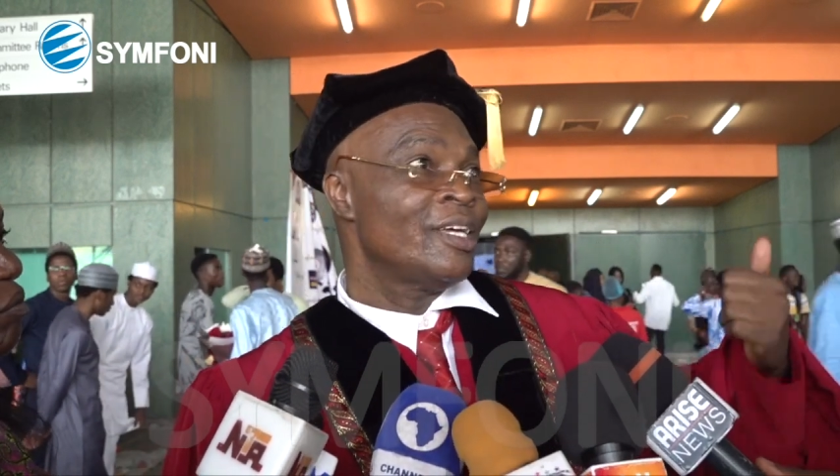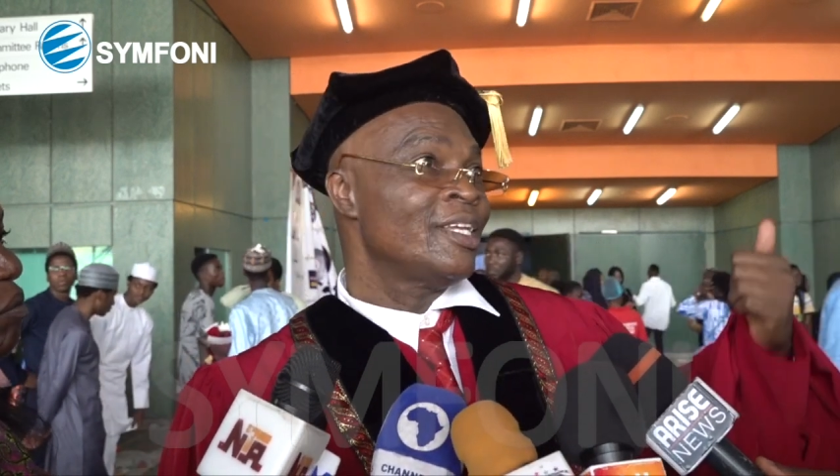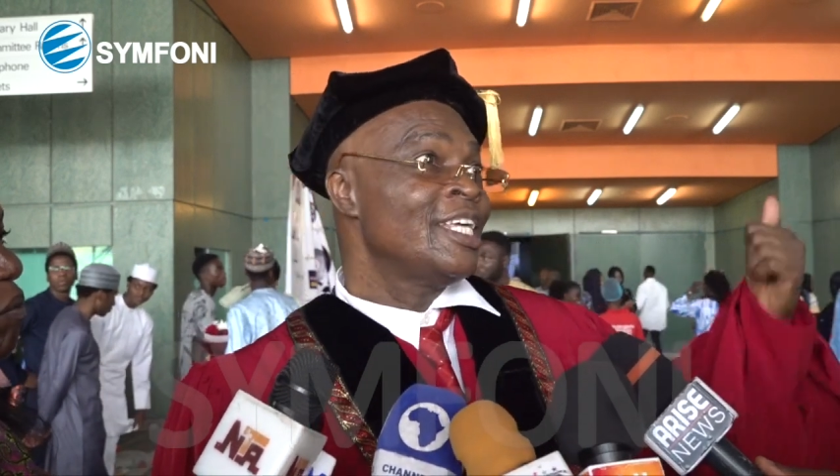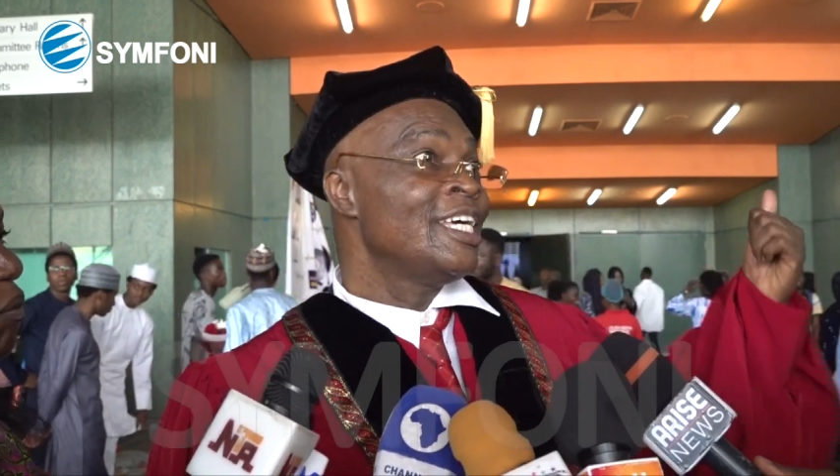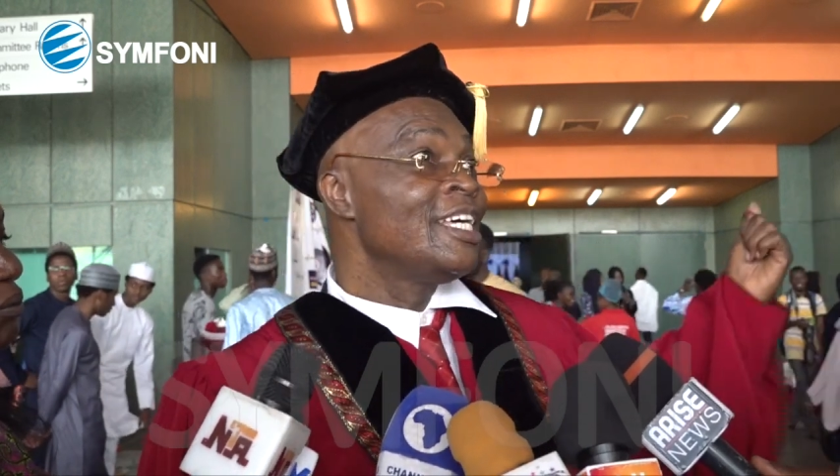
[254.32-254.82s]

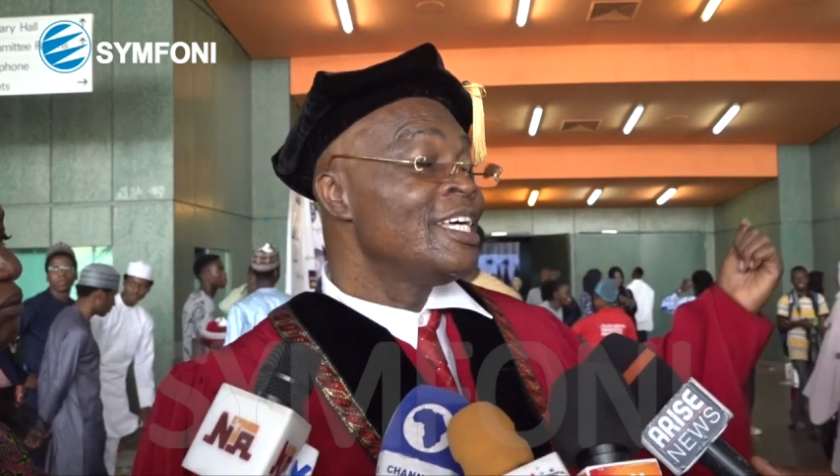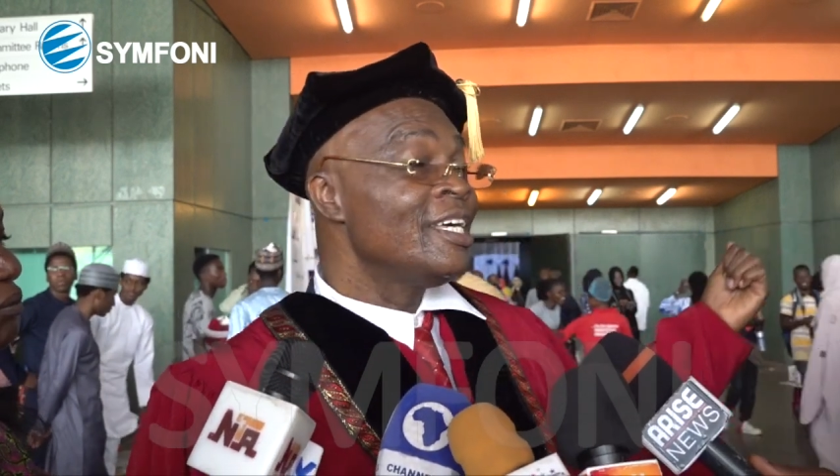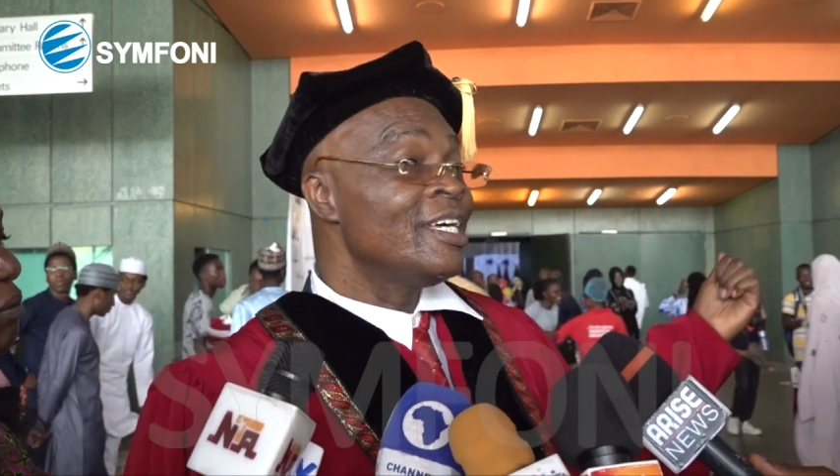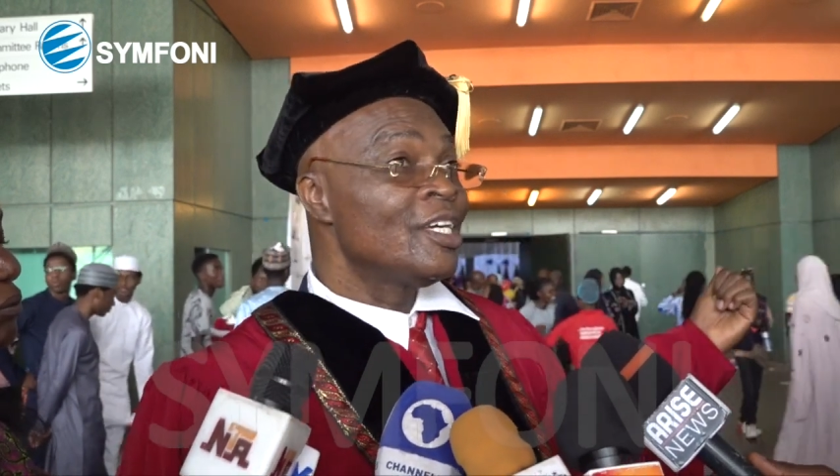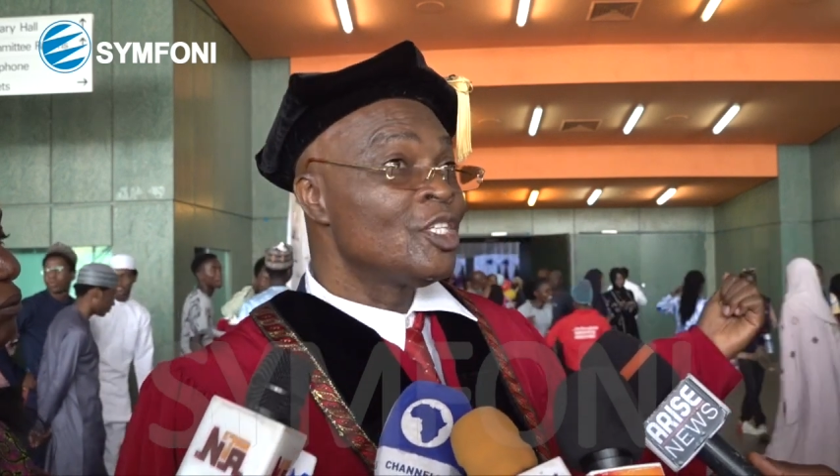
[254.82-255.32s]
the
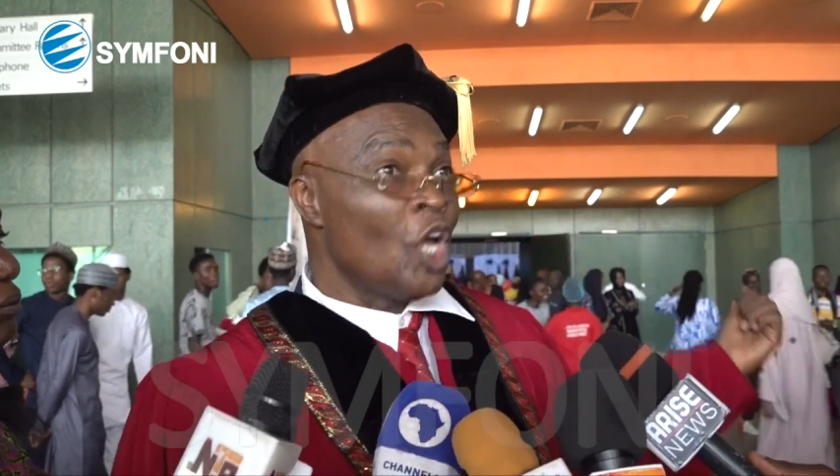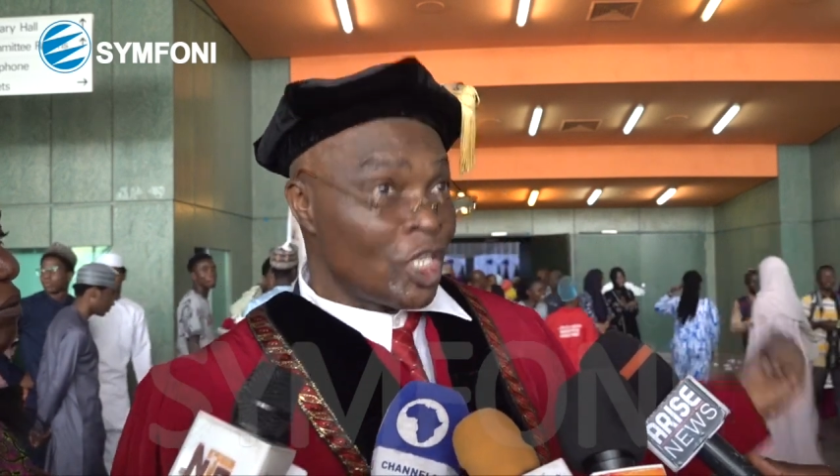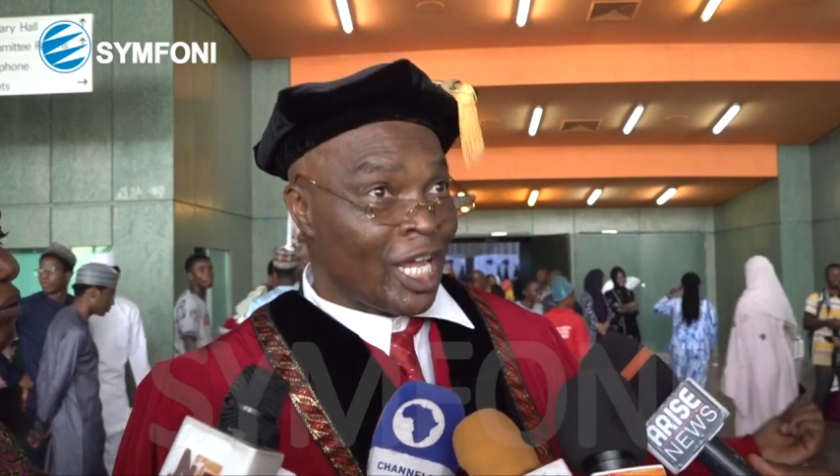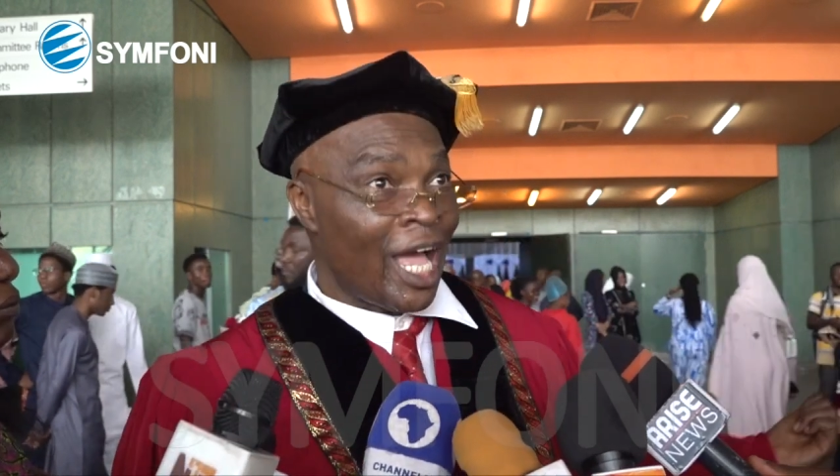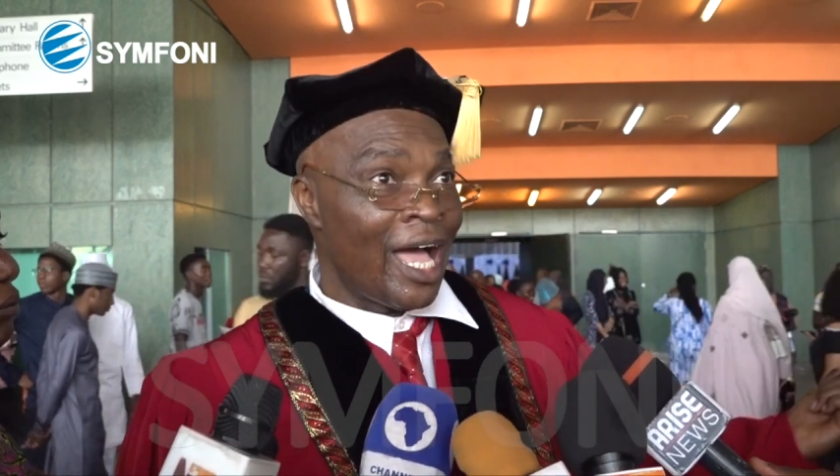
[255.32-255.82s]

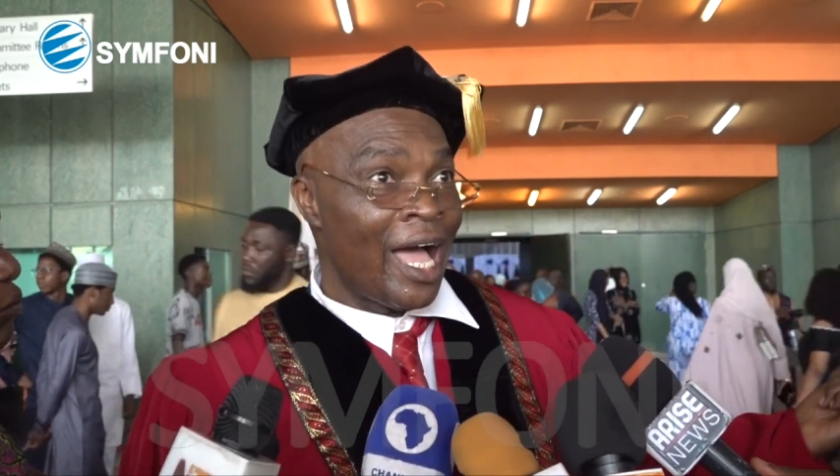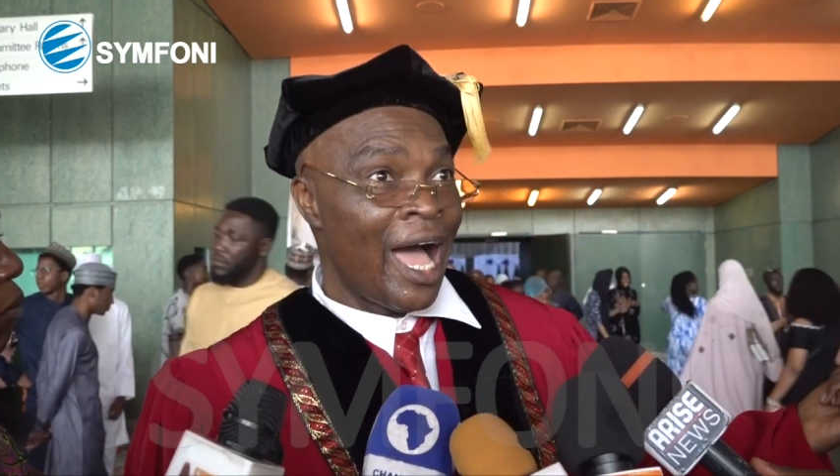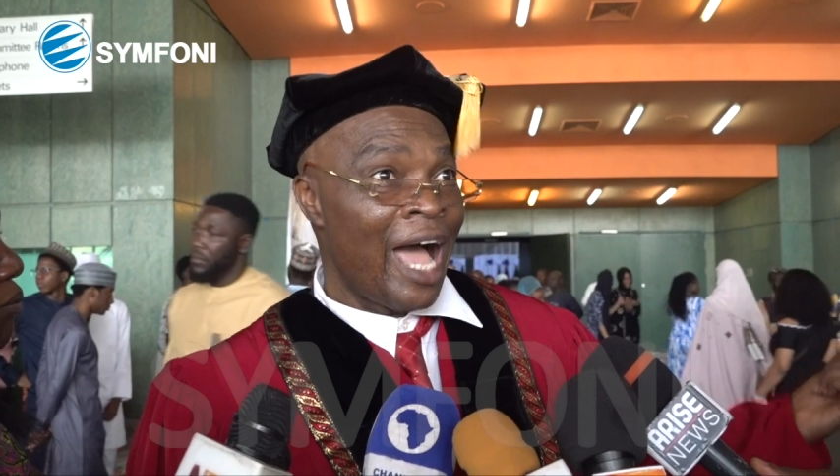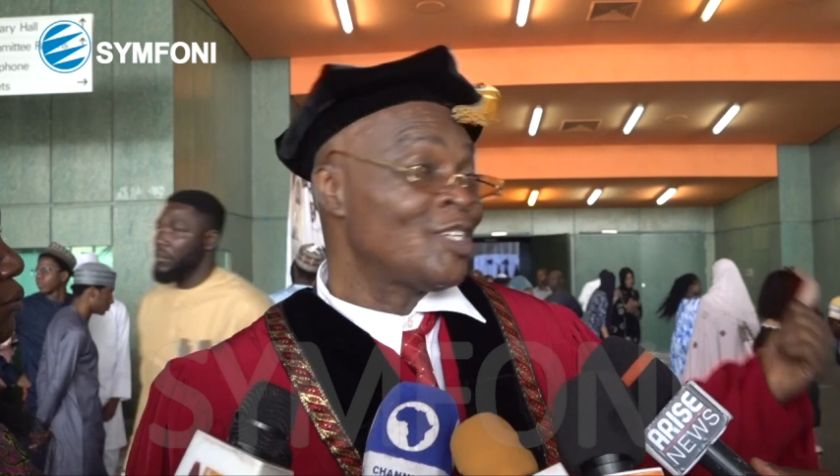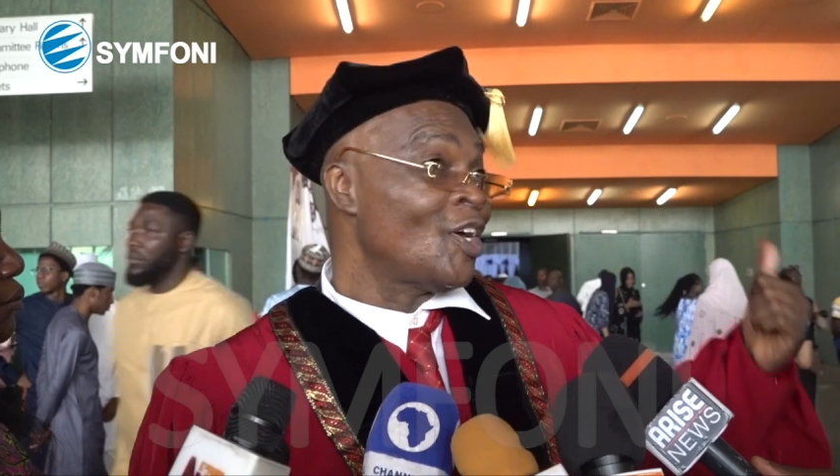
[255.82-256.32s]
daughter,
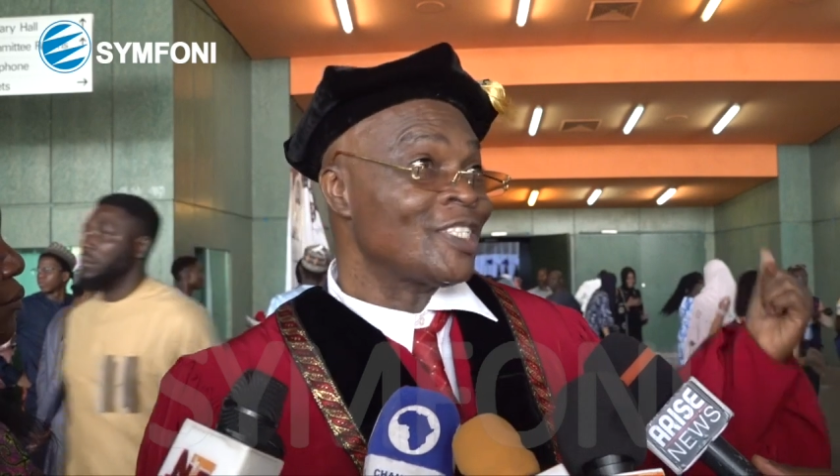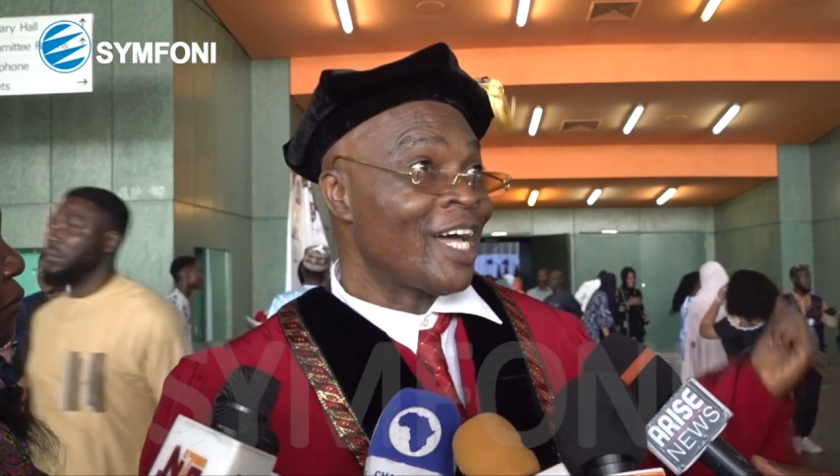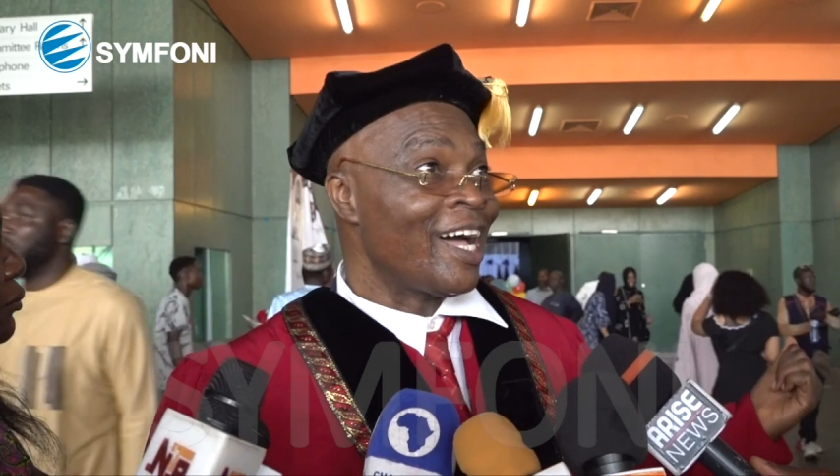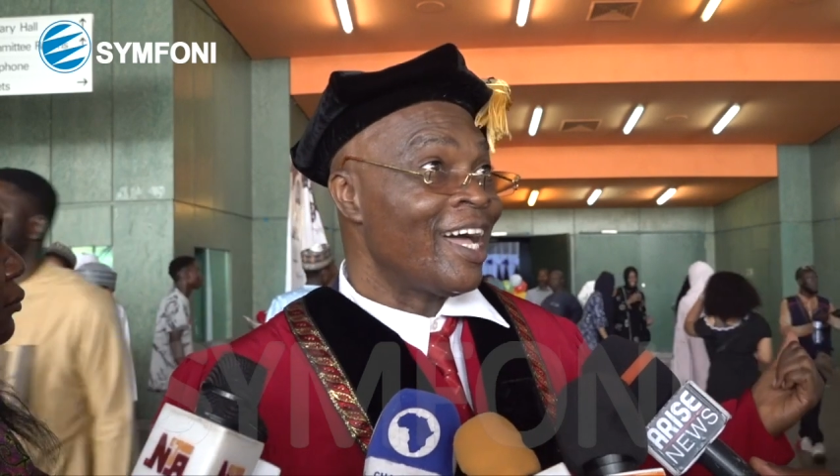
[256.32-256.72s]
her daughter,